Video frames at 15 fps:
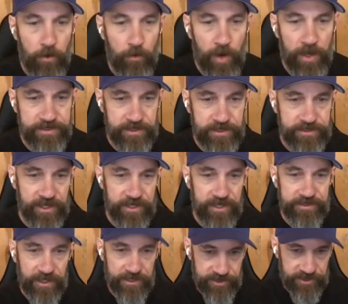Reza
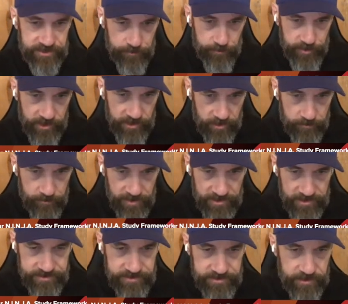says, I just completed
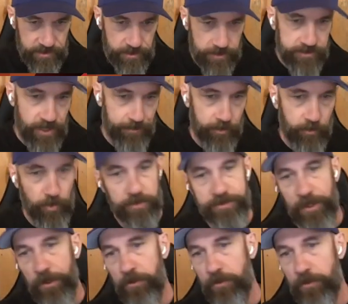BEC chapter 1.
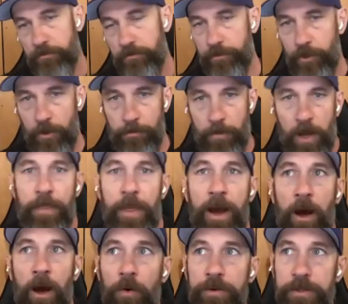So you're a month
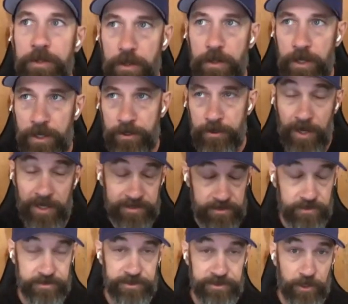out and you're
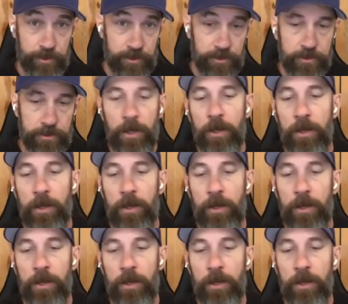basically just started.